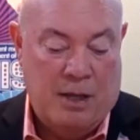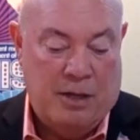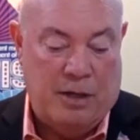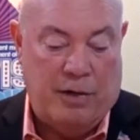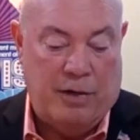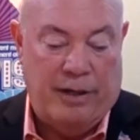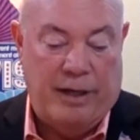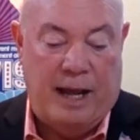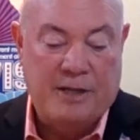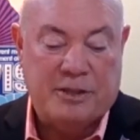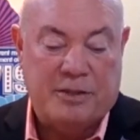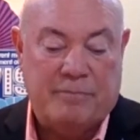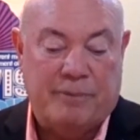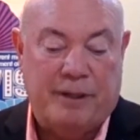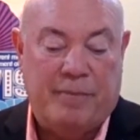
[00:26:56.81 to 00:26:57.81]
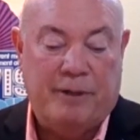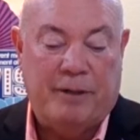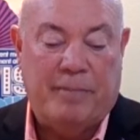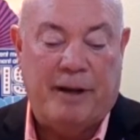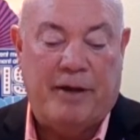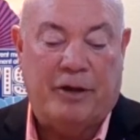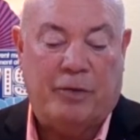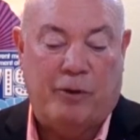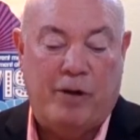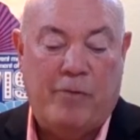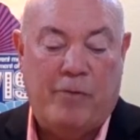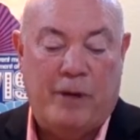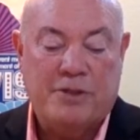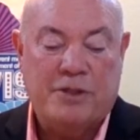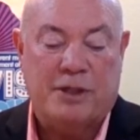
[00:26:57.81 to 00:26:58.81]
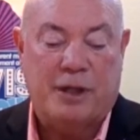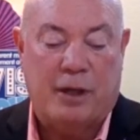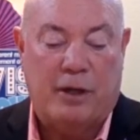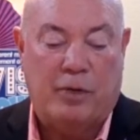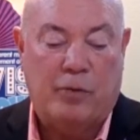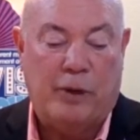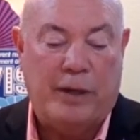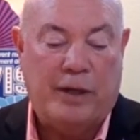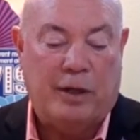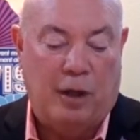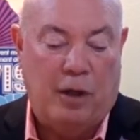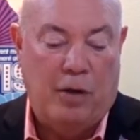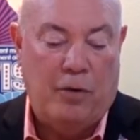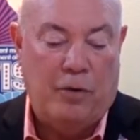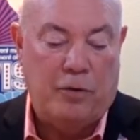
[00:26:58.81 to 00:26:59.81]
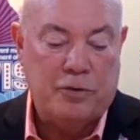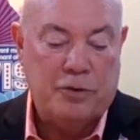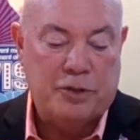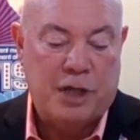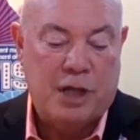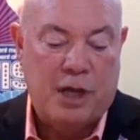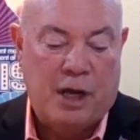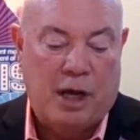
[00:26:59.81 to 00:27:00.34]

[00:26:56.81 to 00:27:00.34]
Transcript: you know it hasn't been but about three weeks ago we closed